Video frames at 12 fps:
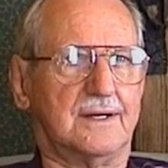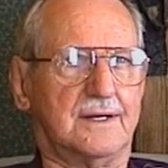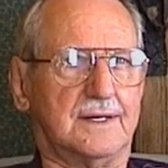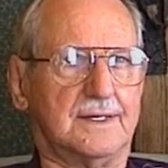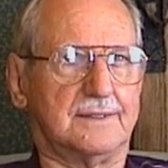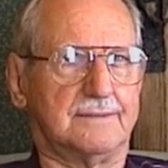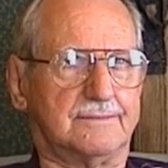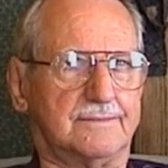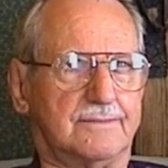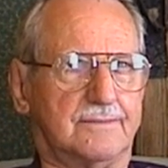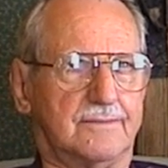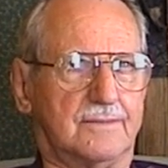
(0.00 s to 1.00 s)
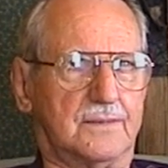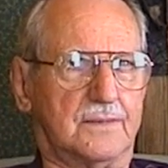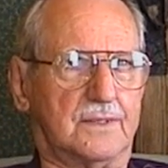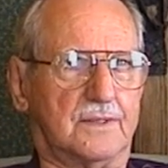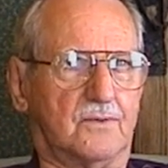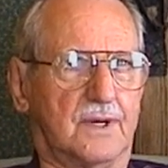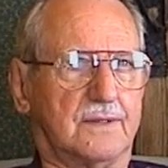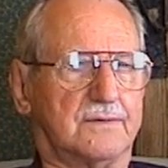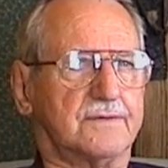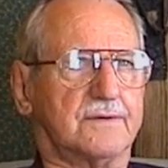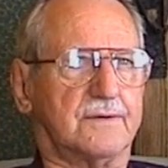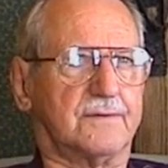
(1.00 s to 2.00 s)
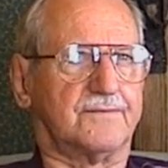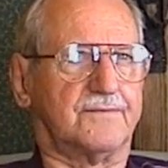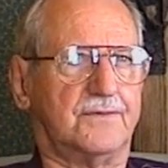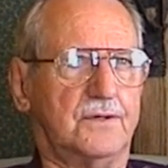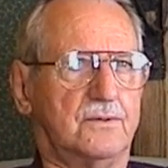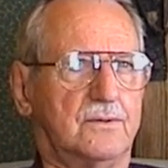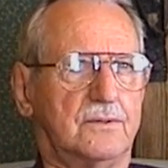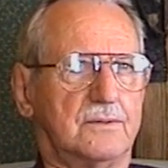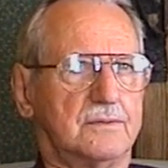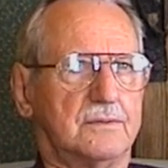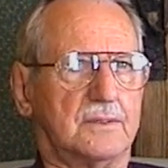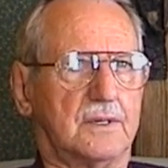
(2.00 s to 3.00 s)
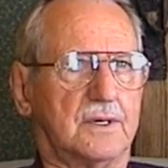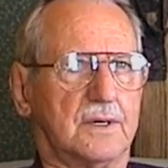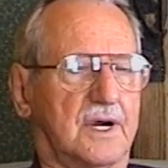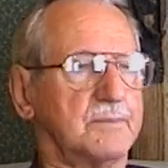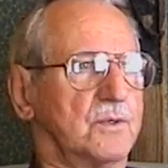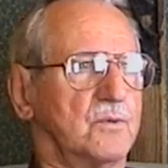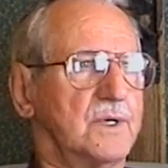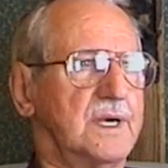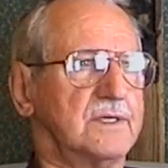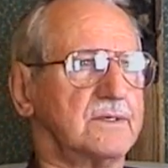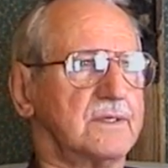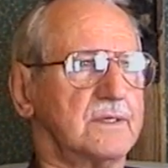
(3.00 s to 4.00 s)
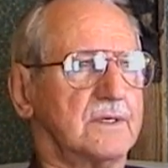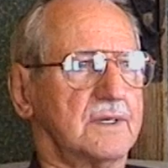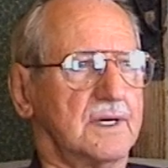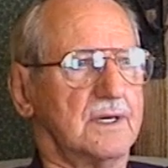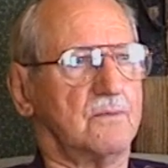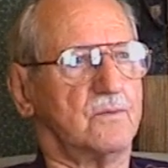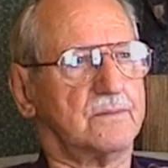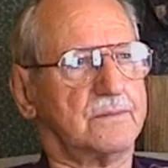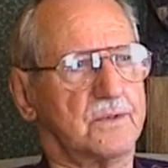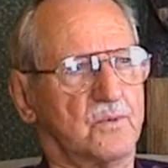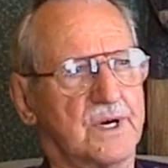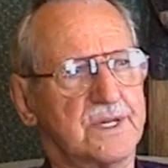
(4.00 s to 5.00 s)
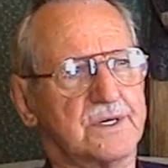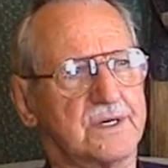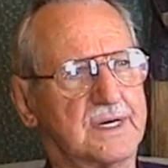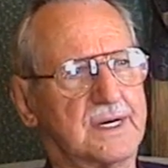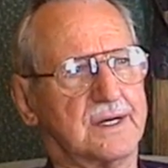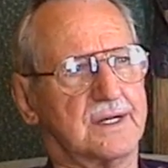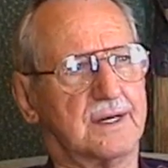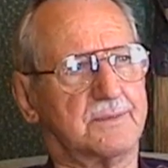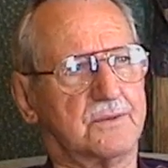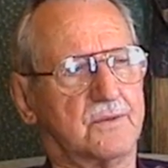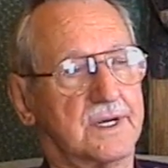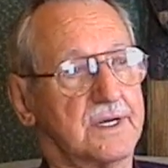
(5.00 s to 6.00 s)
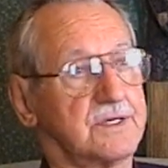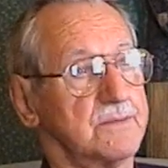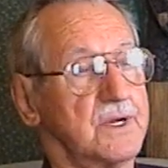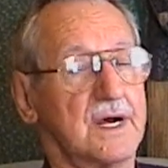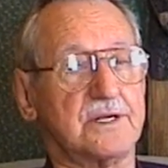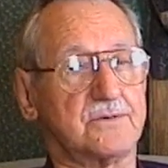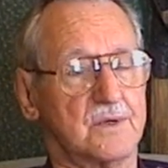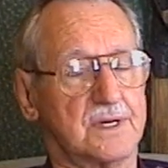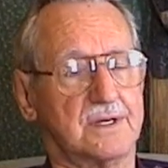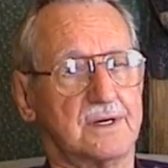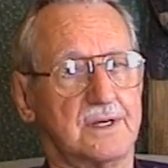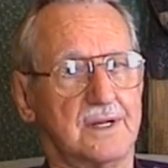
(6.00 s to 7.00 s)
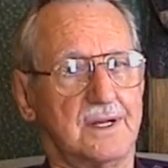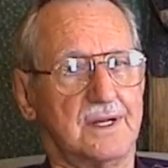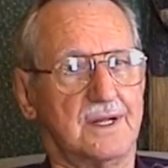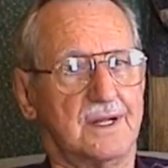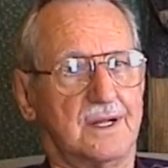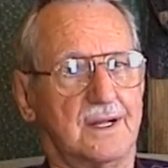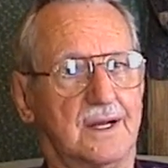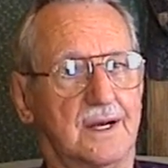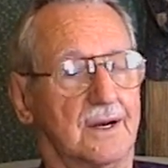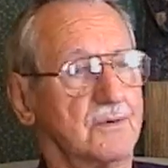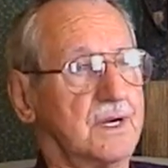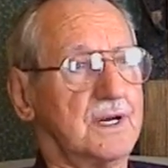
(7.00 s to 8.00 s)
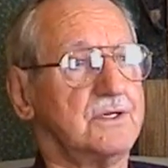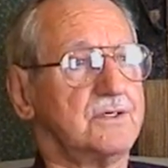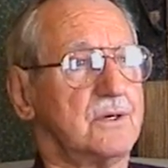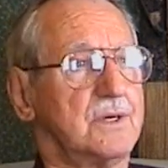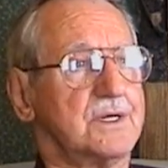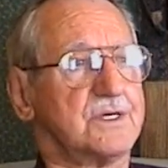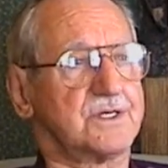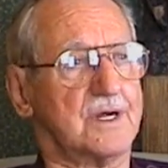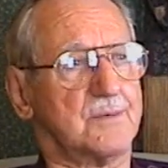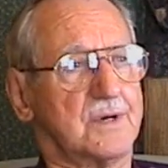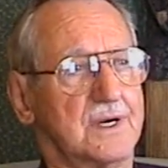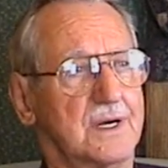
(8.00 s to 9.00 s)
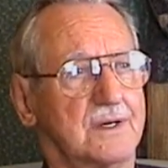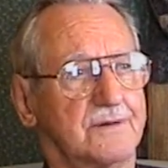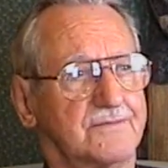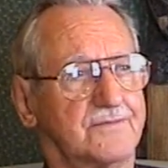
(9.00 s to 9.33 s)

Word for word: um, well, a few, couple of weeks, then the, the weather cleared up and we got some nice weather. I really enjoyed the summer here at